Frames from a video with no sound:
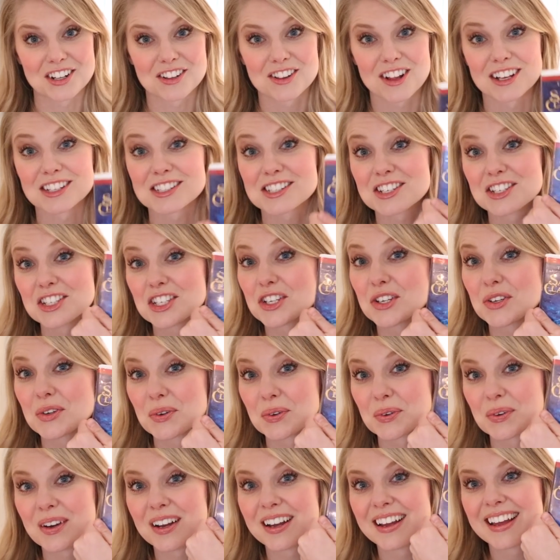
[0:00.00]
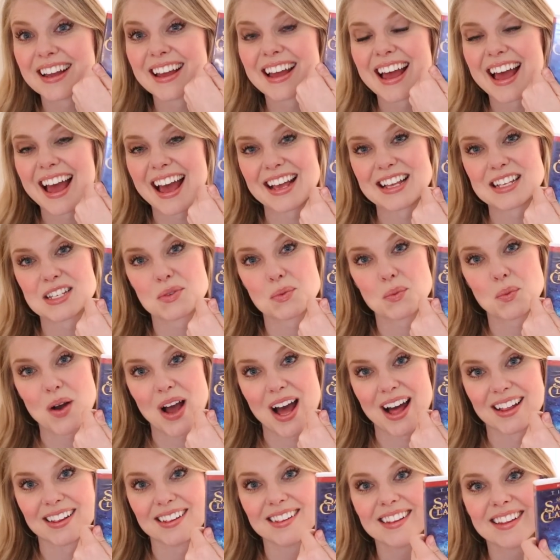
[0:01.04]
Claus 2 as
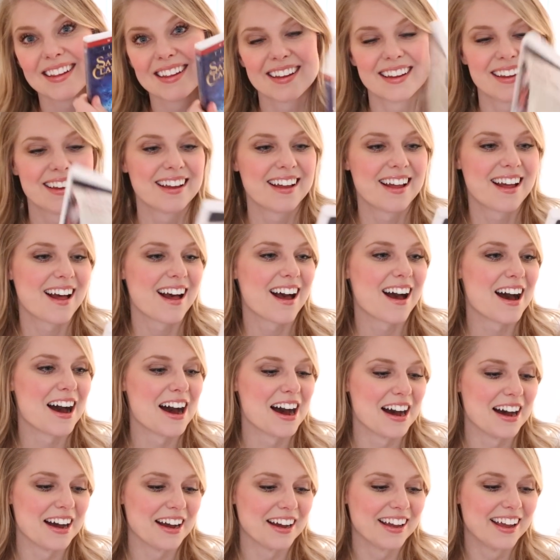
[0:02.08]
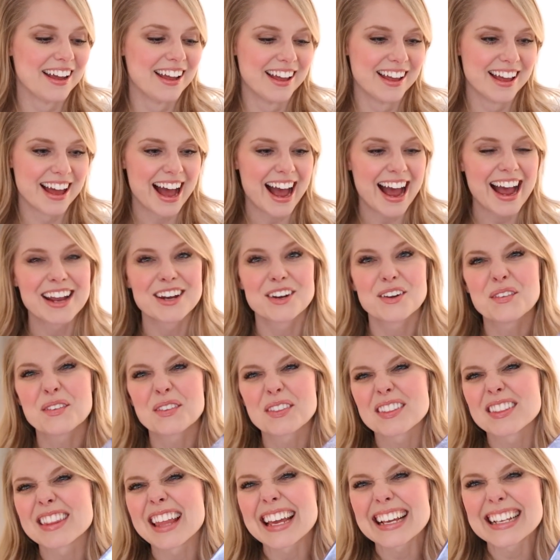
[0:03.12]
well. I
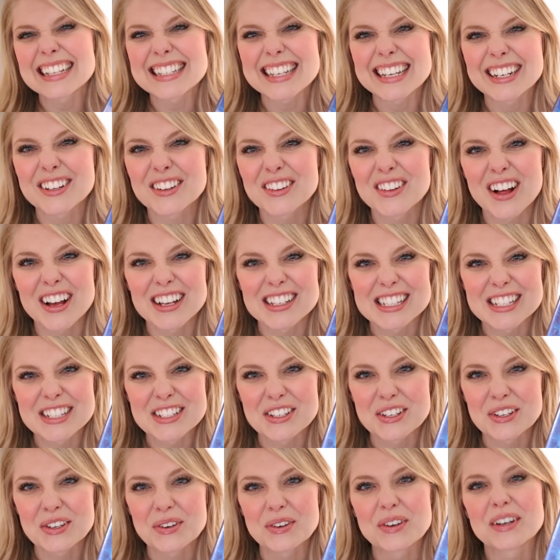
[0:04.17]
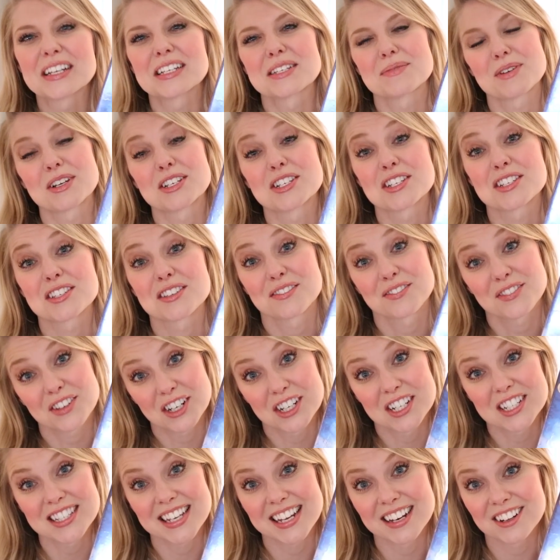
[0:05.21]
don't like Santa Claus 2 as much as the
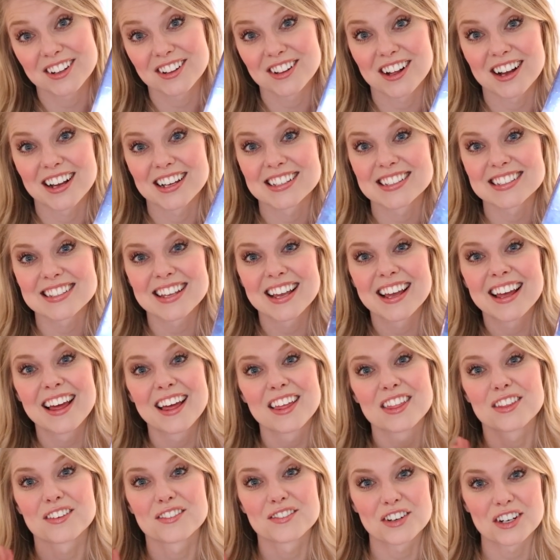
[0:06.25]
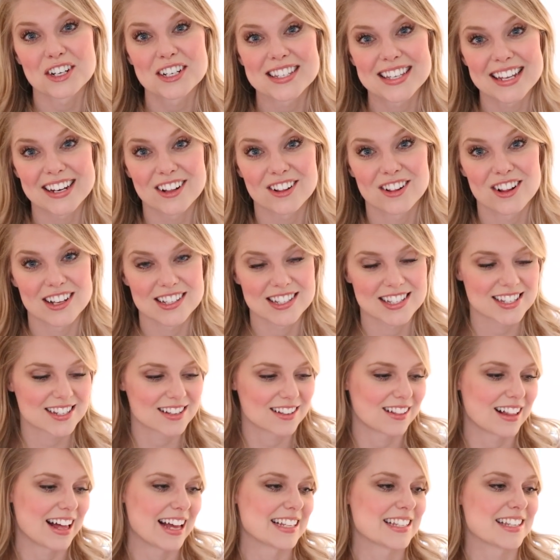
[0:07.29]
first Santa Claus. The first Santa Claus is a
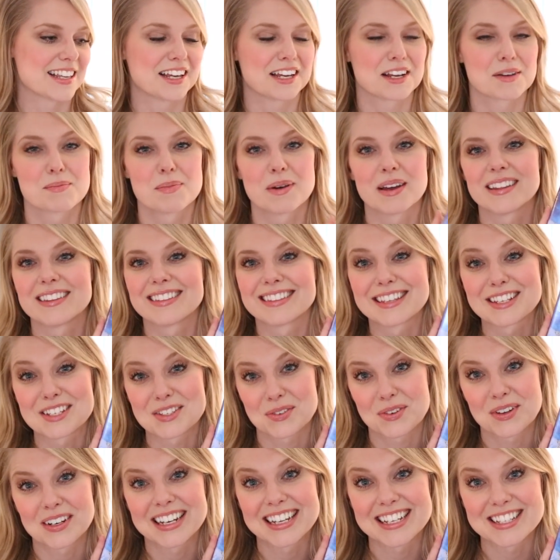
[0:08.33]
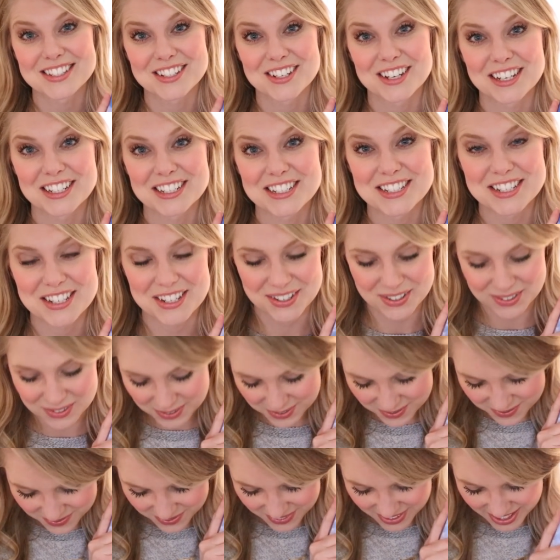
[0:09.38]
classic, but this one is good too.